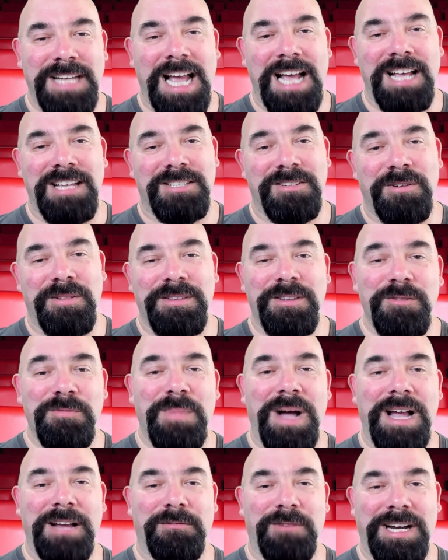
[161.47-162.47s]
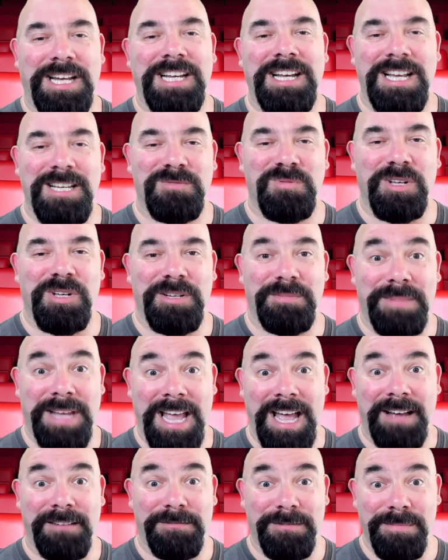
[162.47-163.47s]
So you might recognize William
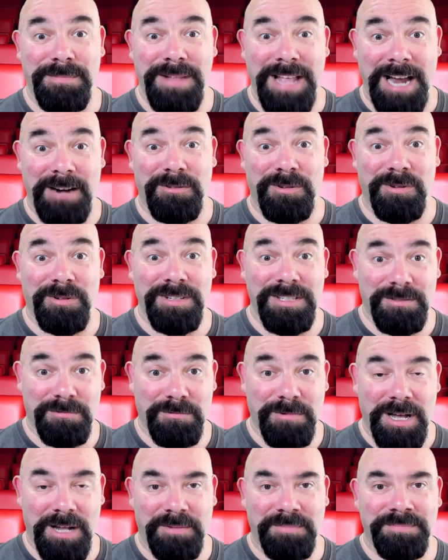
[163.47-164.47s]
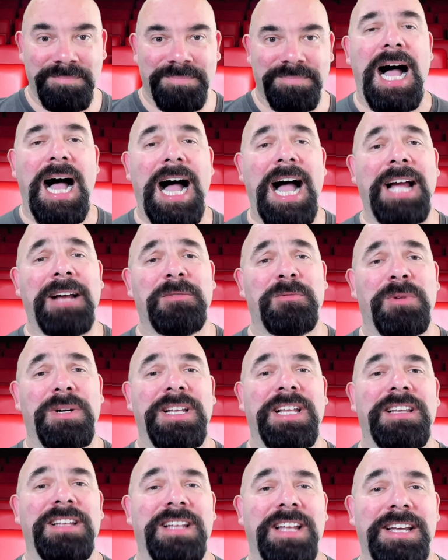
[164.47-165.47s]
Catt from that role as well. I
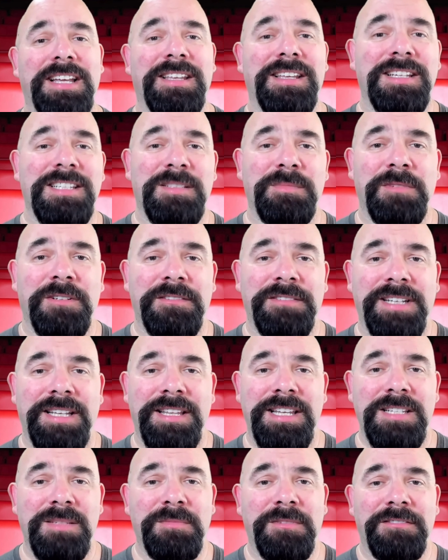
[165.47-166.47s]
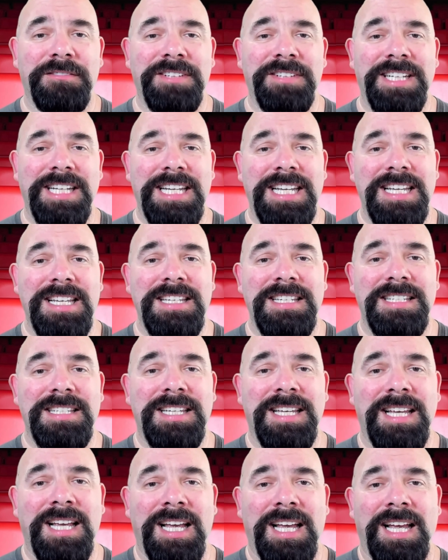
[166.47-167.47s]
really like this movie. This movie
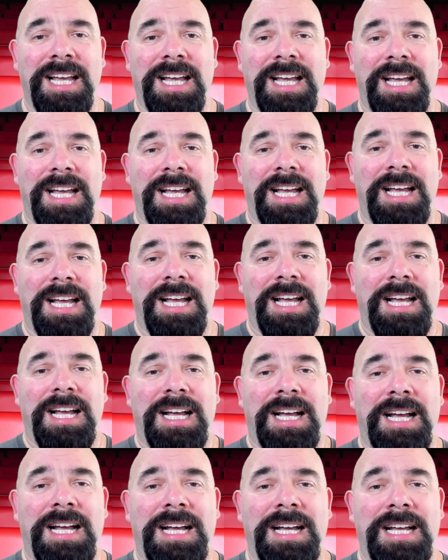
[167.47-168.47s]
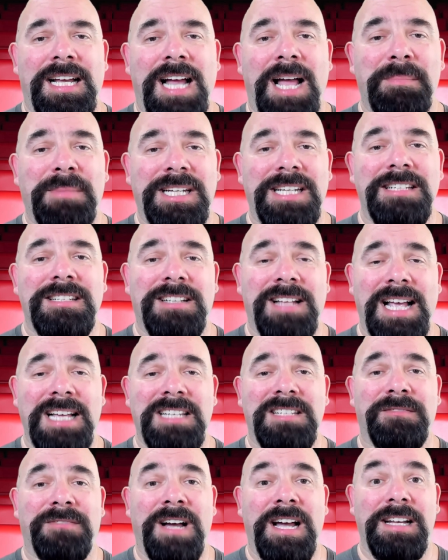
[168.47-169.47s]
is... I mean, it's
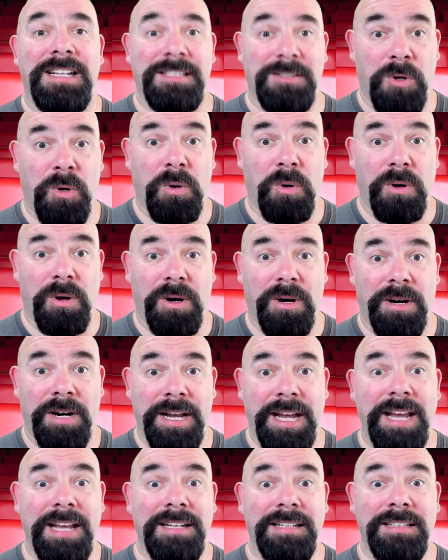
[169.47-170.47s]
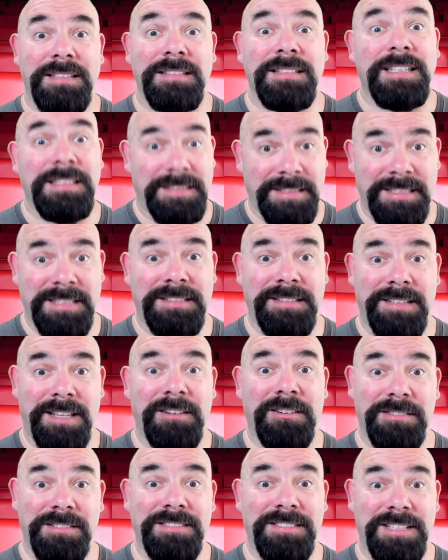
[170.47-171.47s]
classified as horror, and
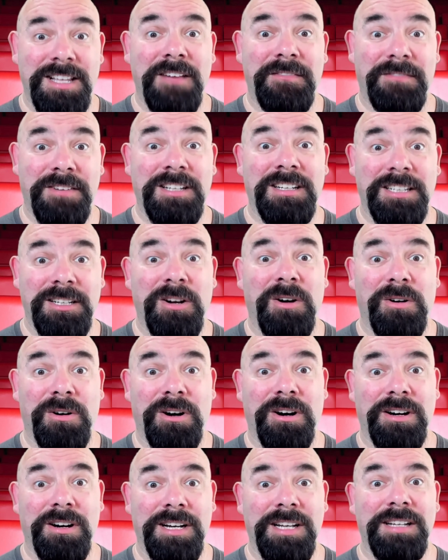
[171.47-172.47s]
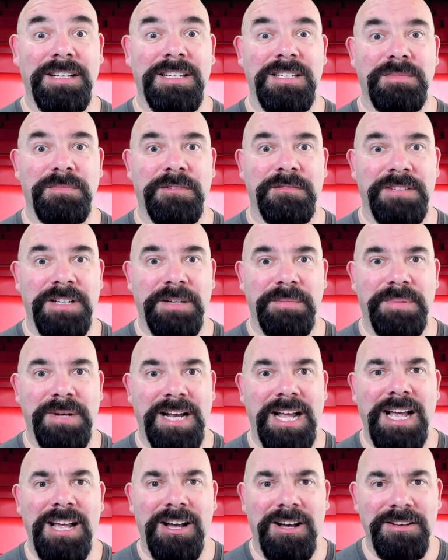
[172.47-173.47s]
there's definitely horror in this movie, but
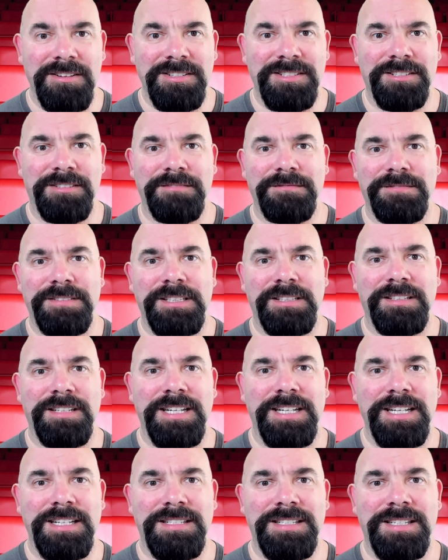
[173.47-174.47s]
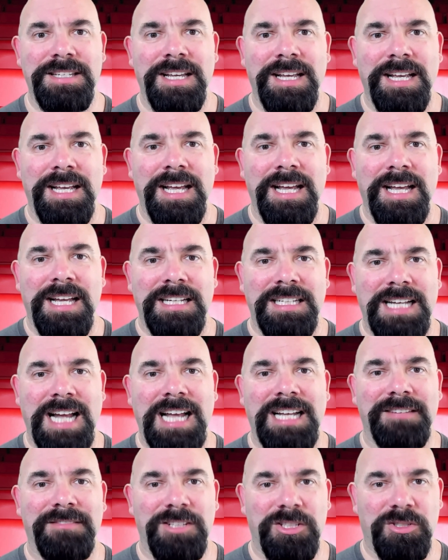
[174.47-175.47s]
I also feel it's
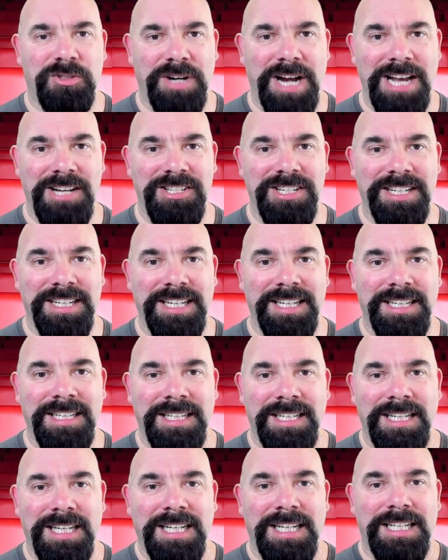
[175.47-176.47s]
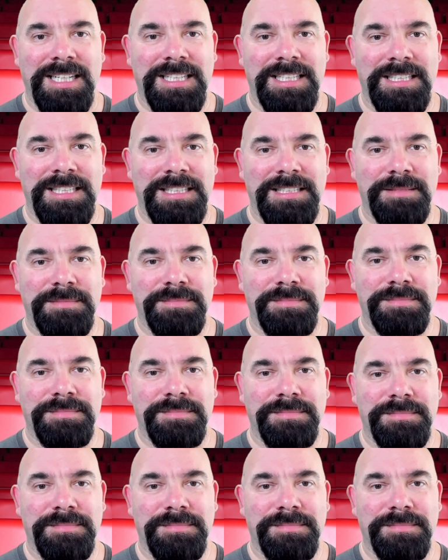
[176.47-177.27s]
kind of a tragedy. The